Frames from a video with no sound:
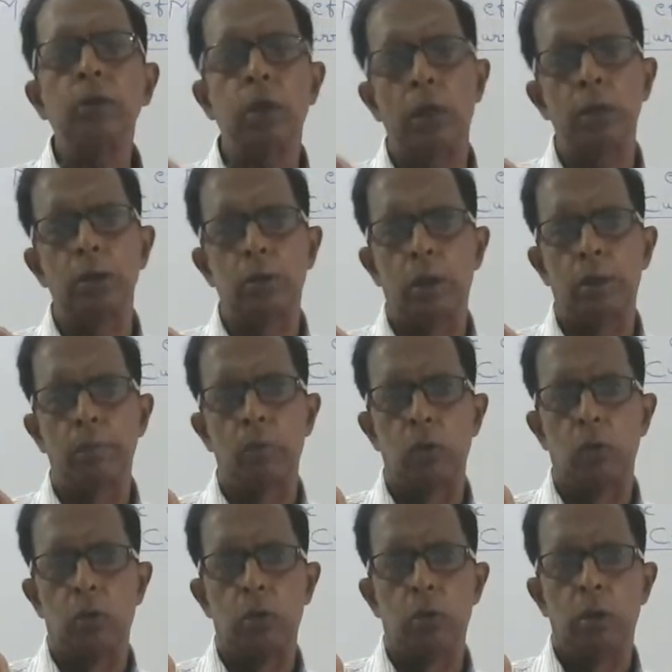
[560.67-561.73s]
the right
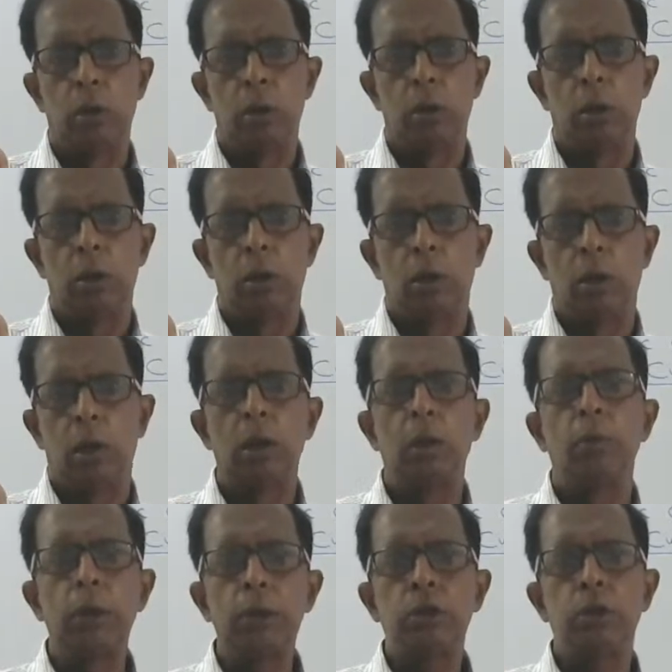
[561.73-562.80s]
hand thumb rule,
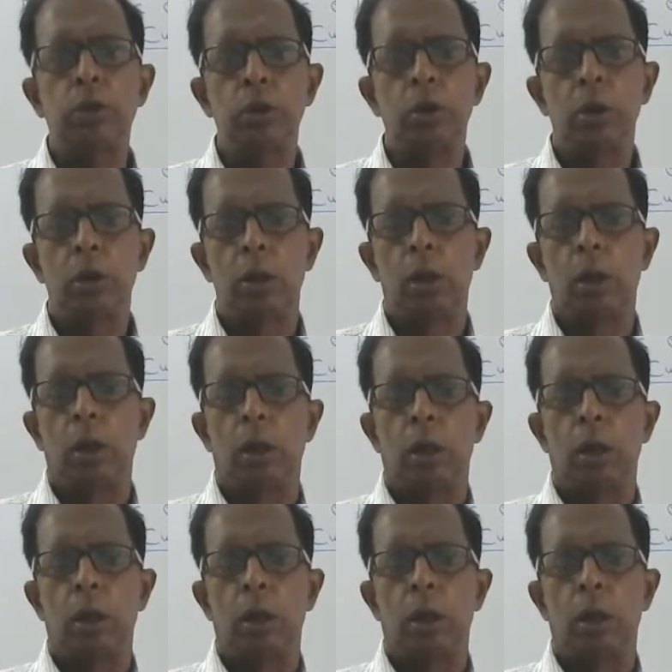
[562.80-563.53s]
in which